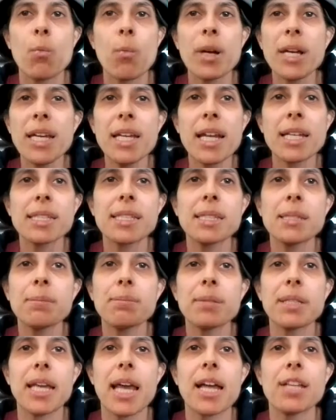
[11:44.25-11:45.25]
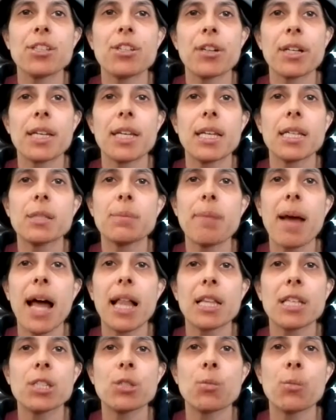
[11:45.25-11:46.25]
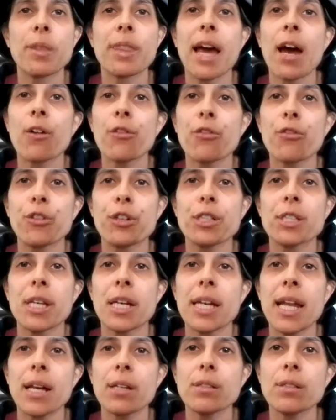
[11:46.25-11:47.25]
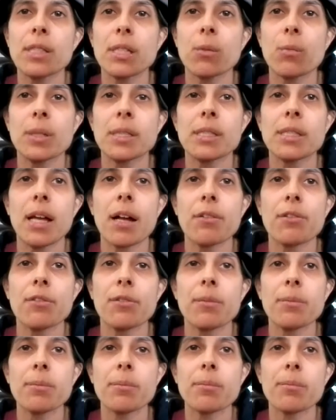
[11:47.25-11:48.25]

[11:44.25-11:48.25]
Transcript: One cannot simply enter a king's palace without first announcing oneself.